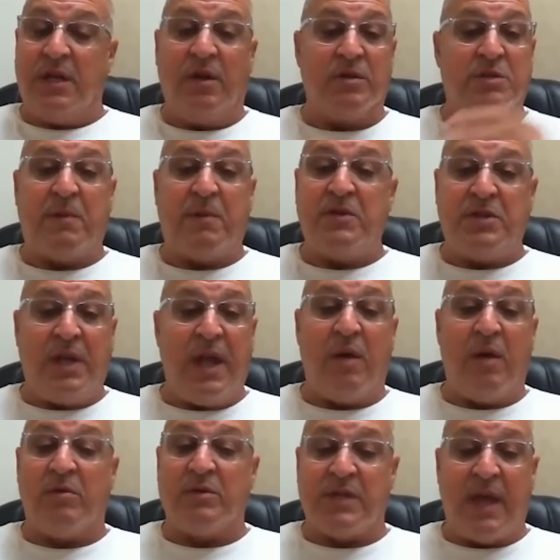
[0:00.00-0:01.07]
especially
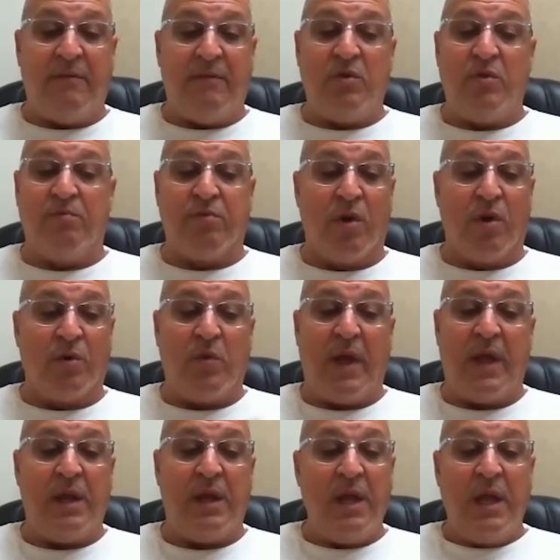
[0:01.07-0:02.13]
Atwells Avenue,
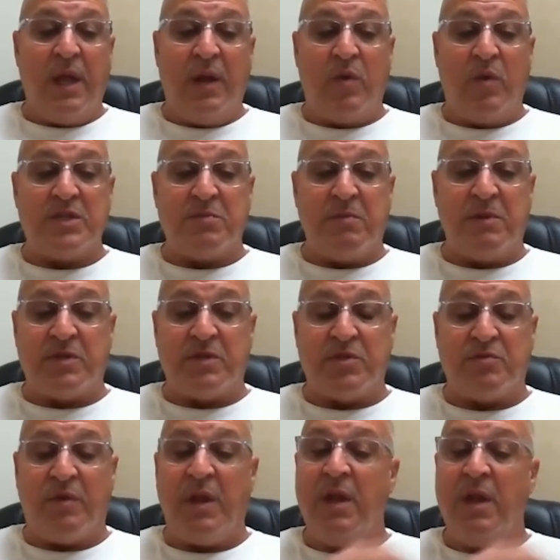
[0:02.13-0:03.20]
Broadway, and Westminster
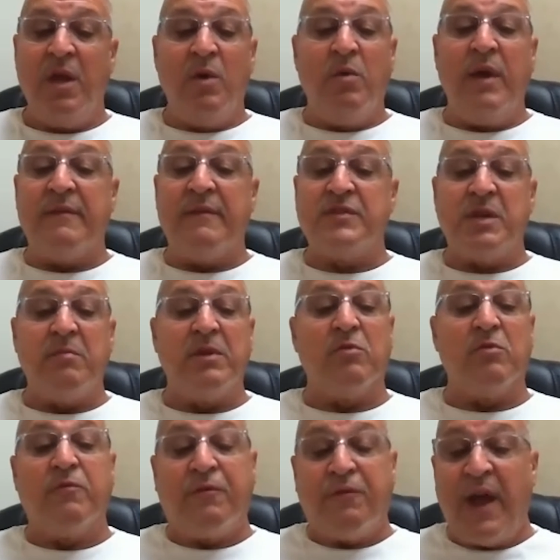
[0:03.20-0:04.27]
Street. We have some of
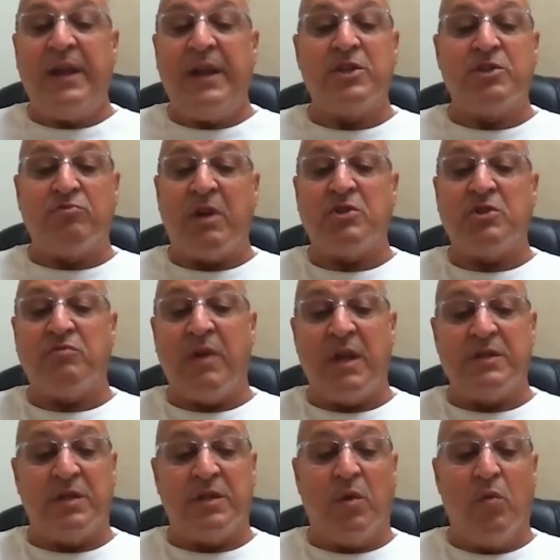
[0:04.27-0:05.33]
the finest
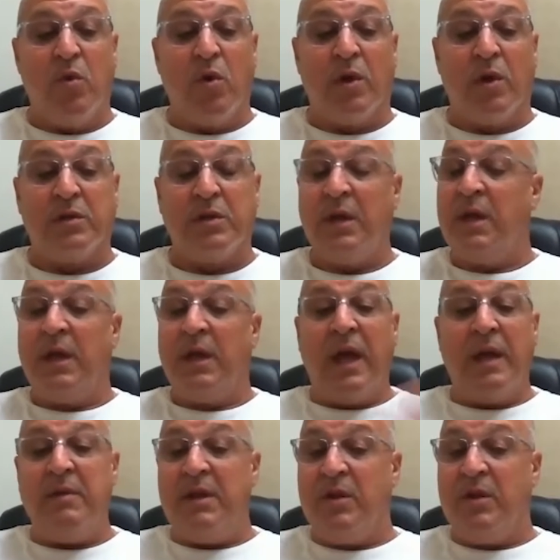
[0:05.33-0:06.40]
restaurants in the world. I
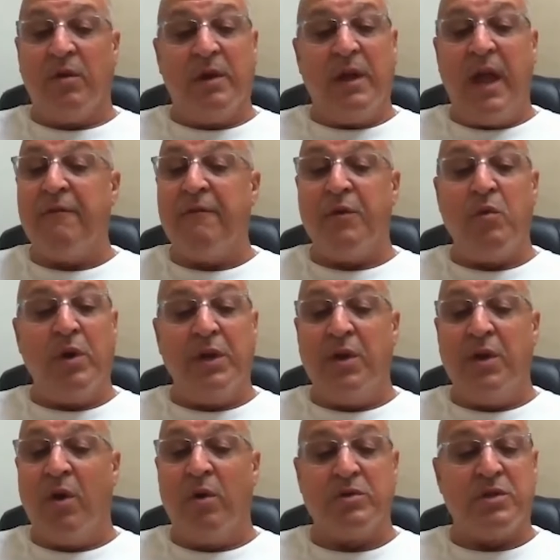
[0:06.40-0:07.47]
mean, everyone
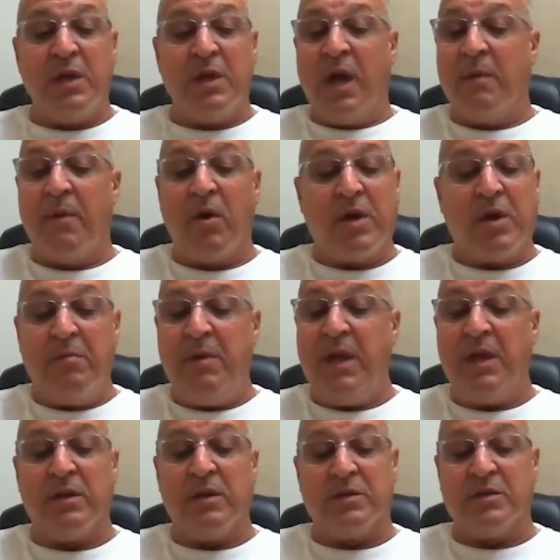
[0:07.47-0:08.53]
knows about
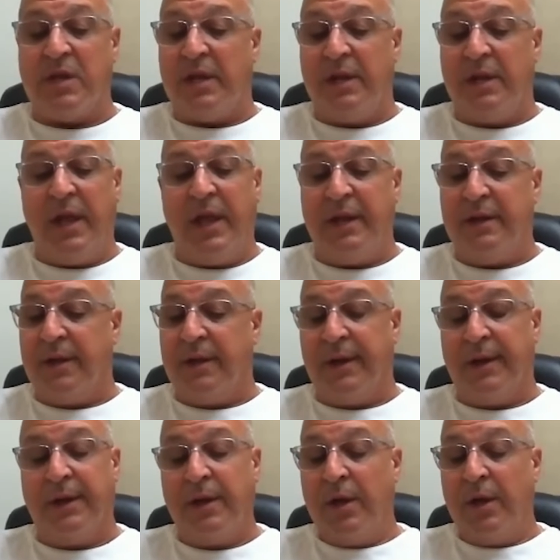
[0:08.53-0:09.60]
Camille's and
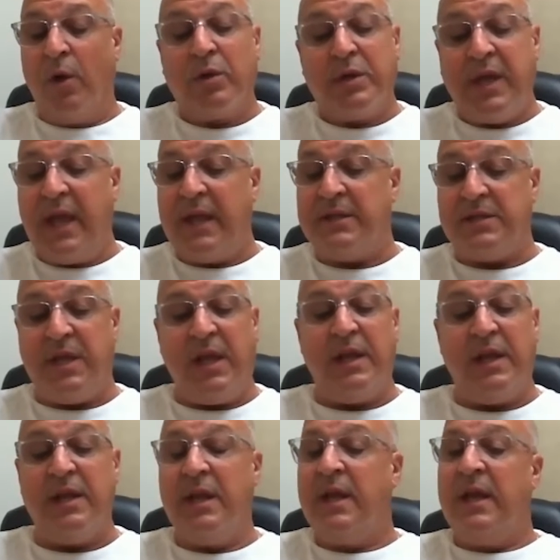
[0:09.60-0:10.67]
Old
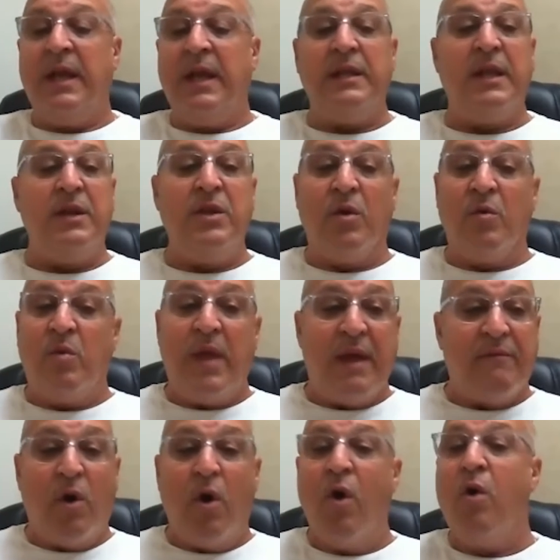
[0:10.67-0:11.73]
Canteen. And then, we
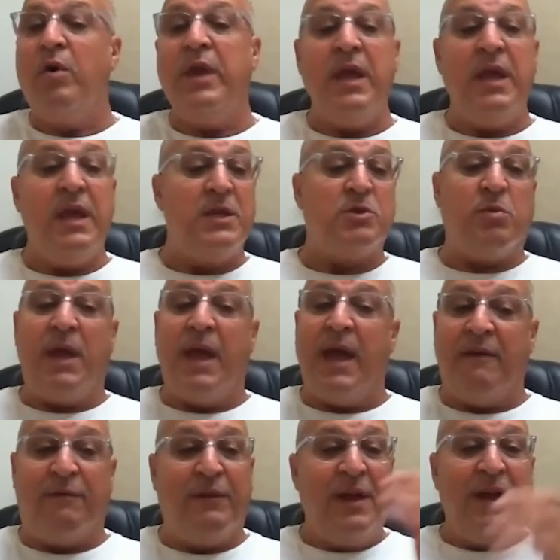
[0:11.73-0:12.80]
have Ogie's. We
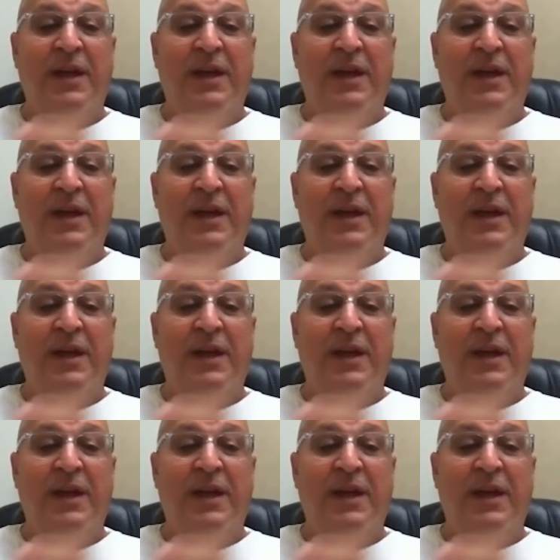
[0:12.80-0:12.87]
have,